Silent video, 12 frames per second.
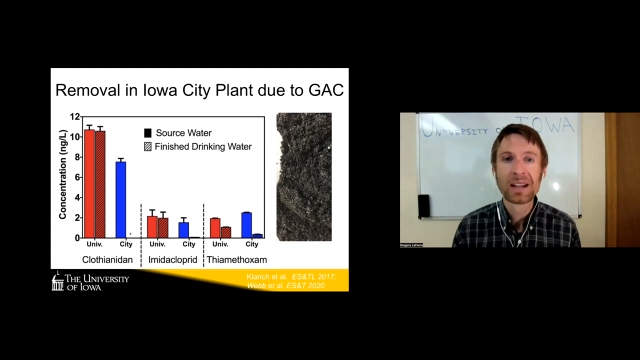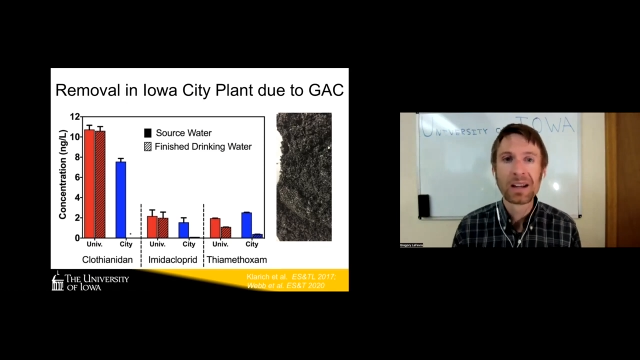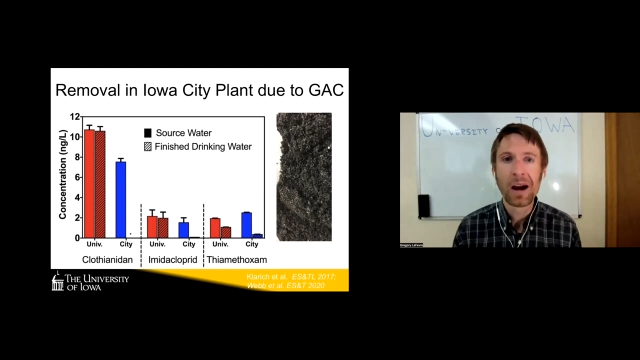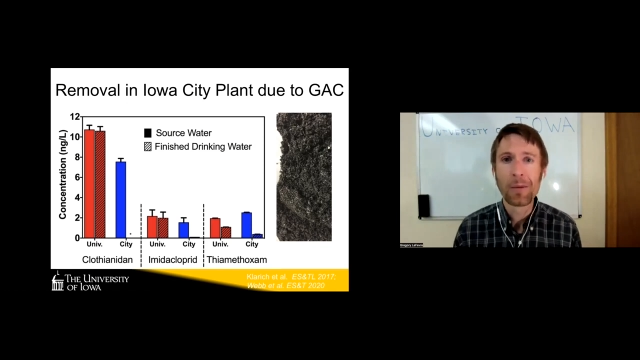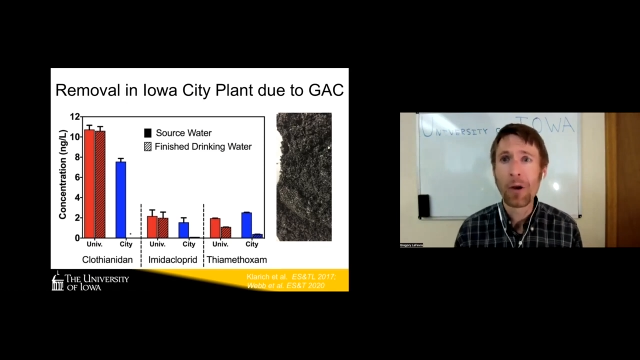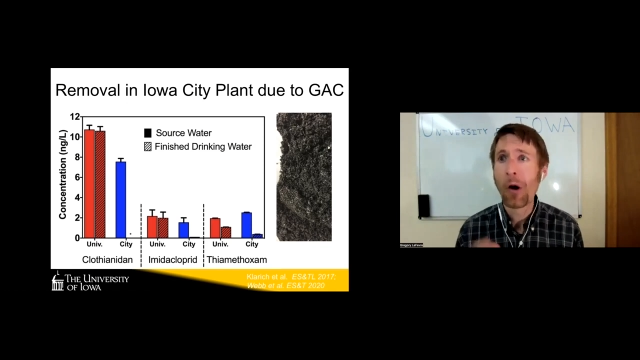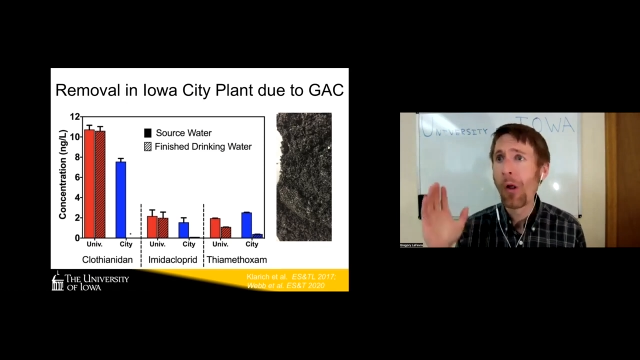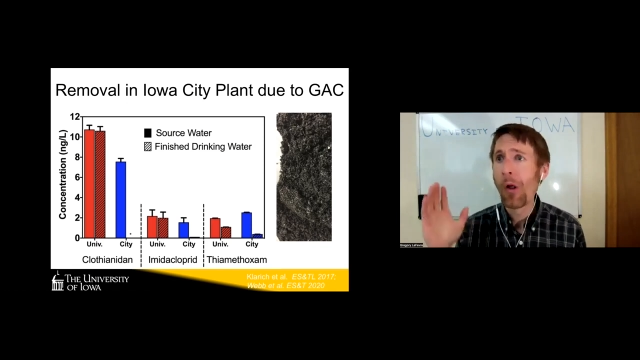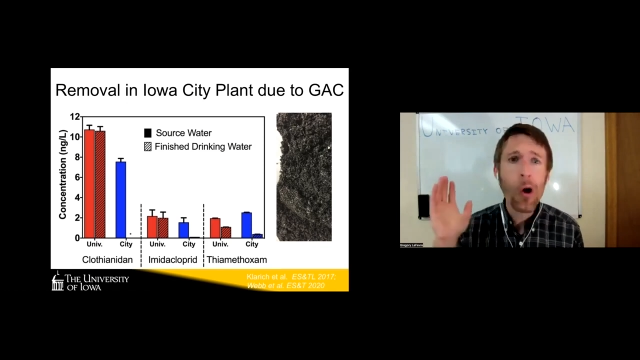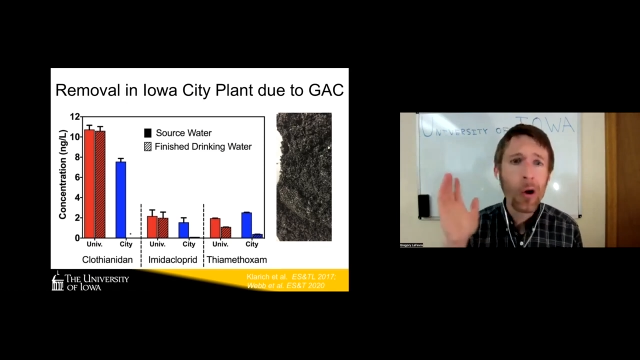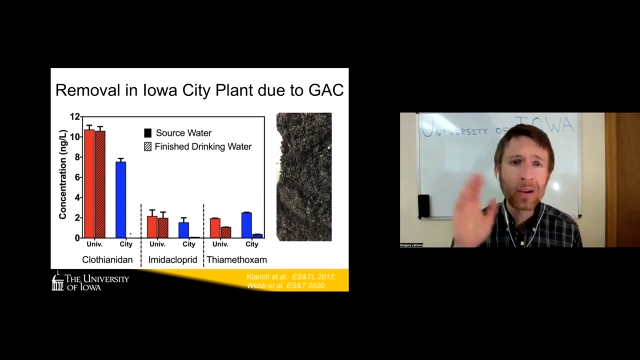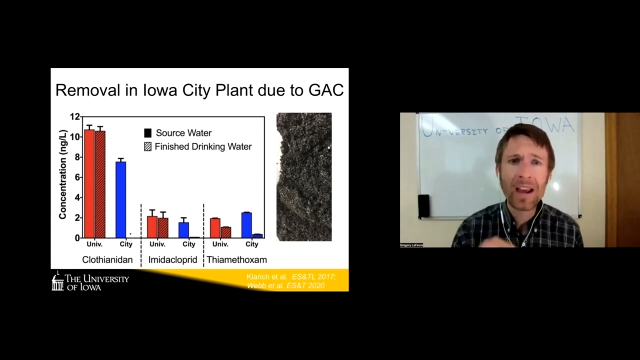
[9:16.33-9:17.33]
a
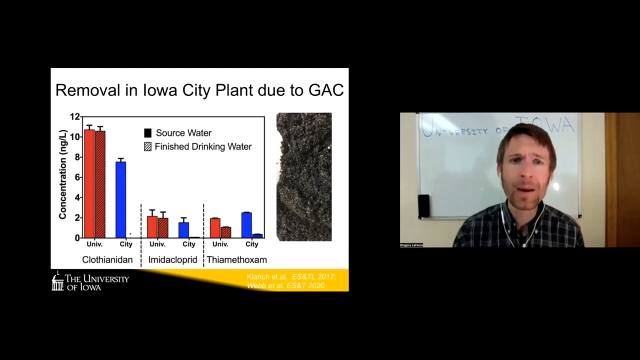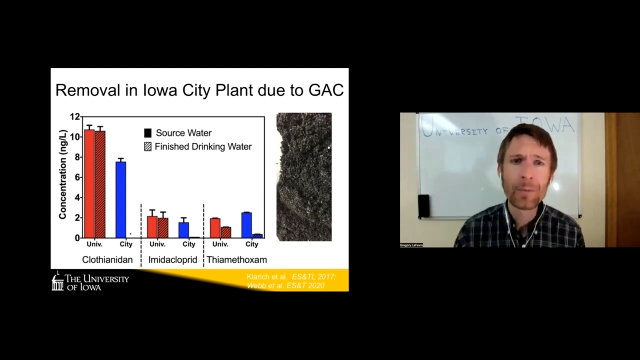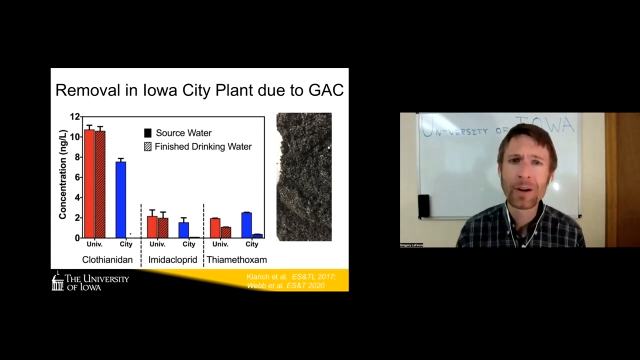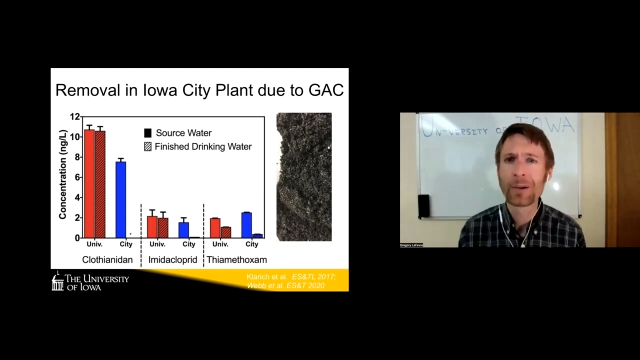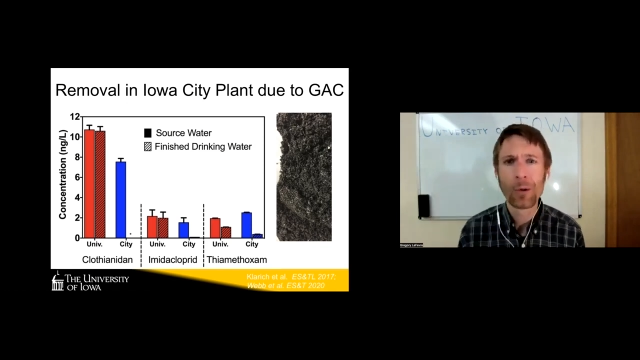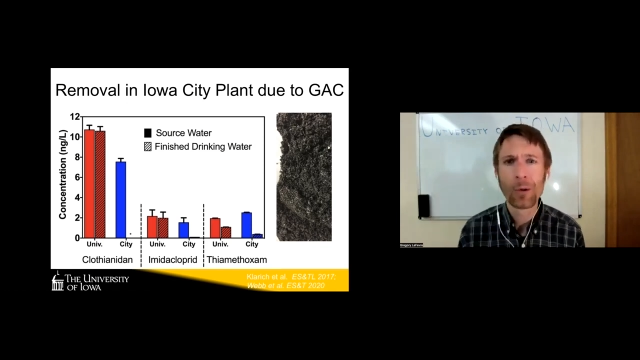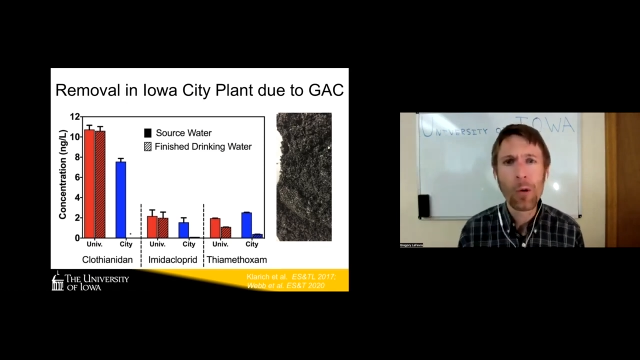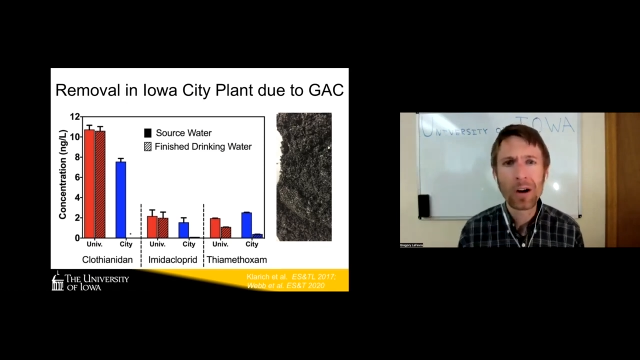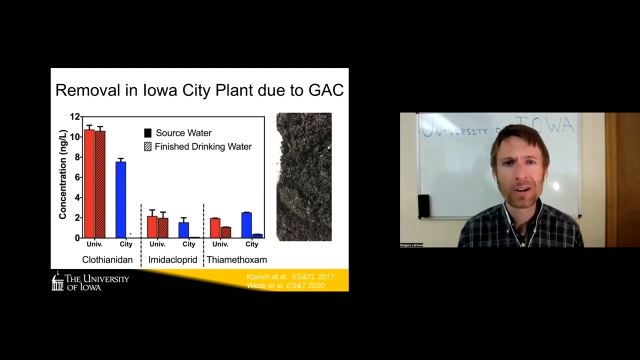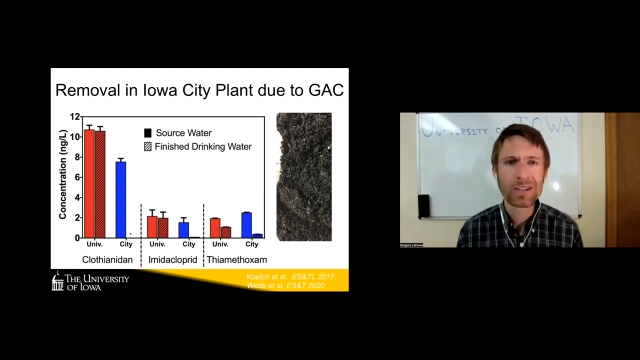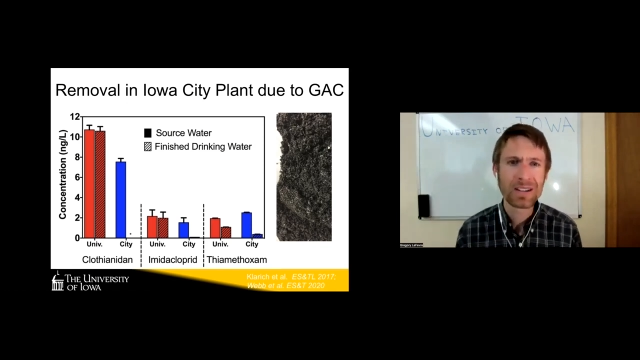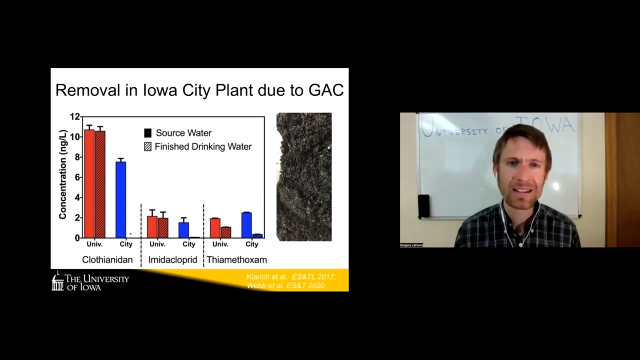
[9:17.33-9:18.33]
long time ago. The water
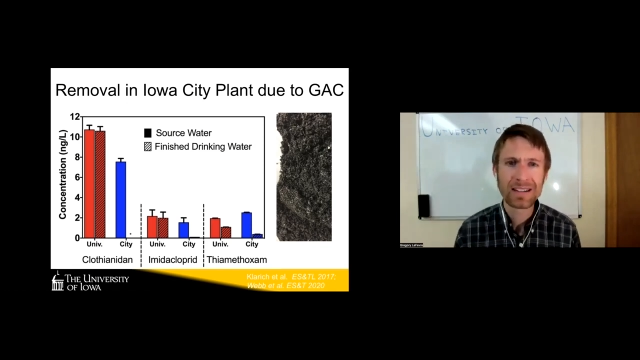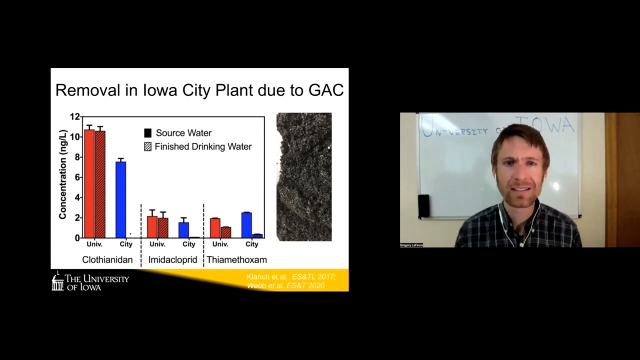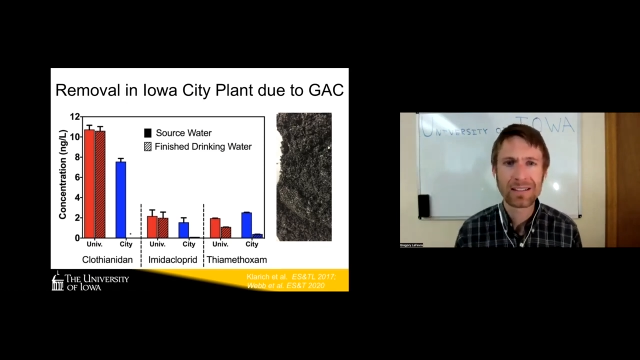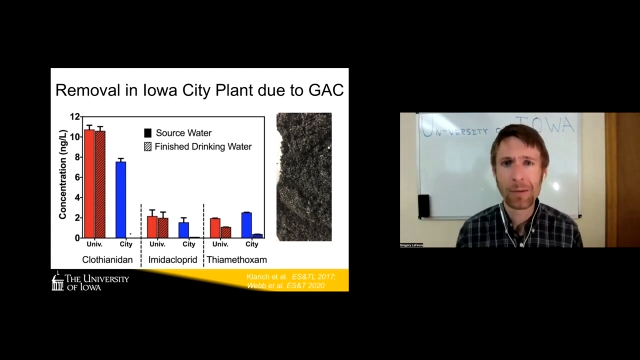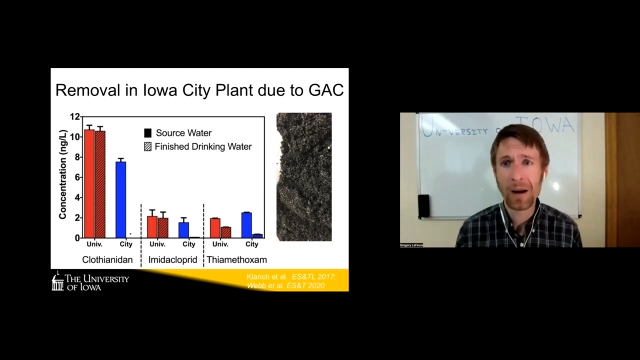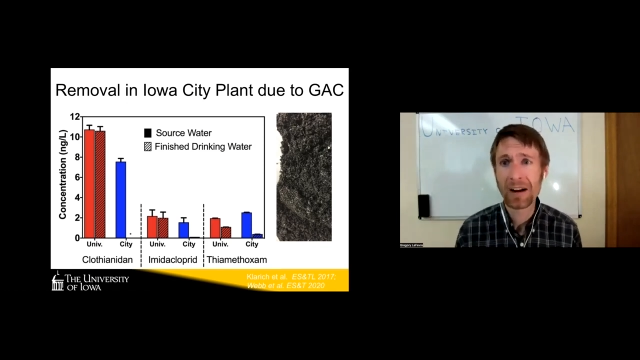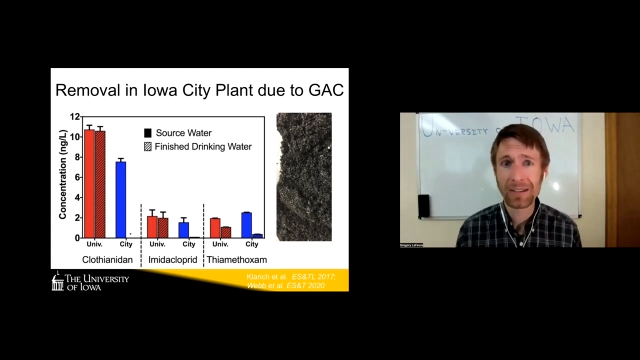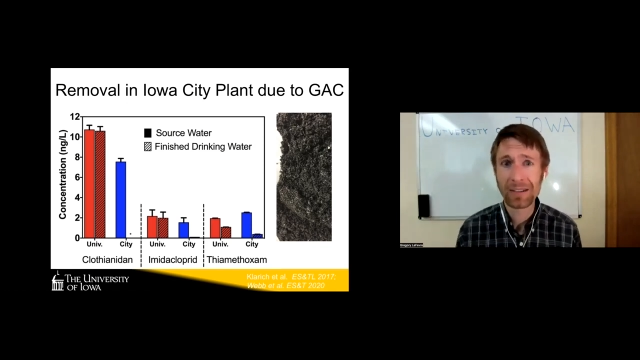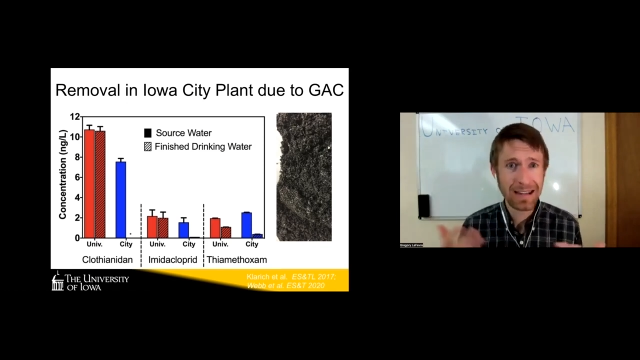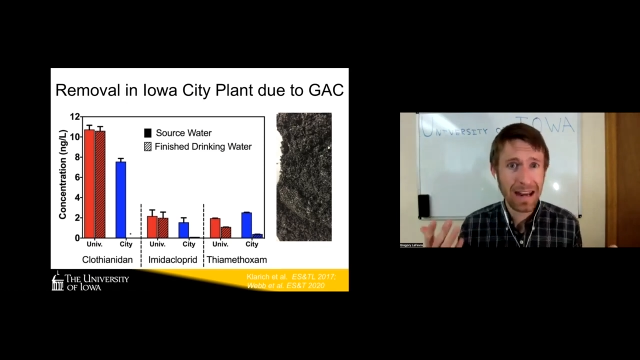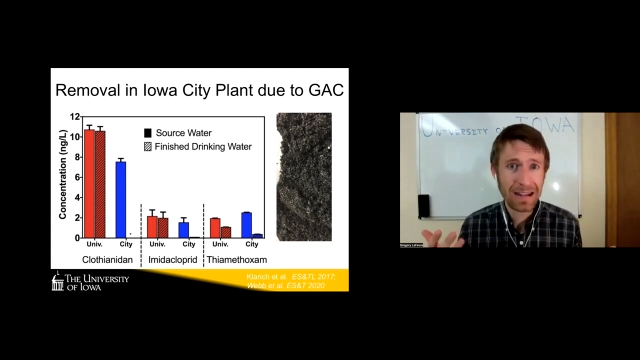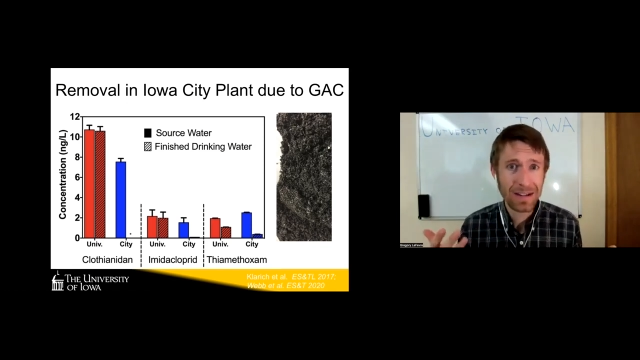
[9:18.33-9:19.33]
used to apparently
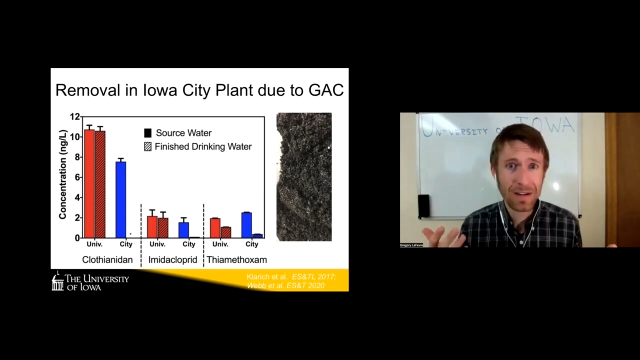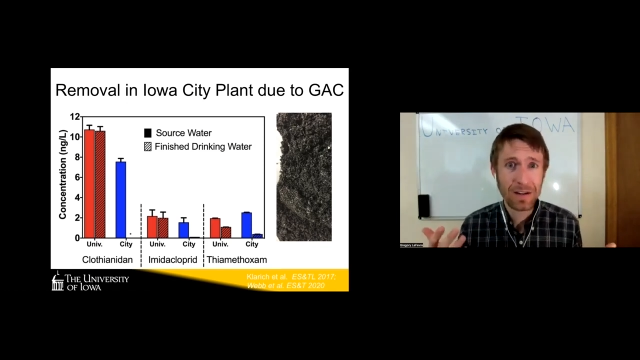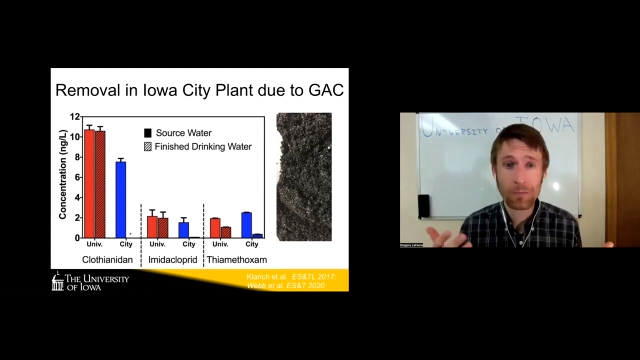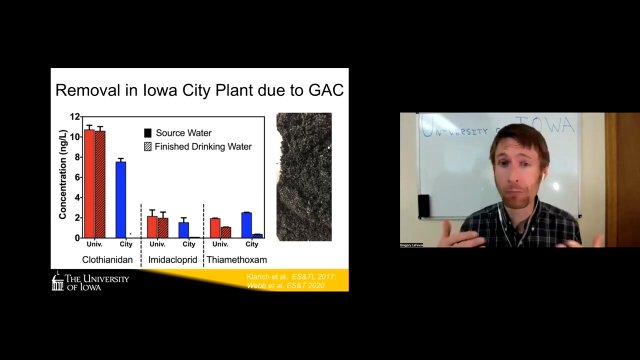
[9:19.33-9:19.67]
taste,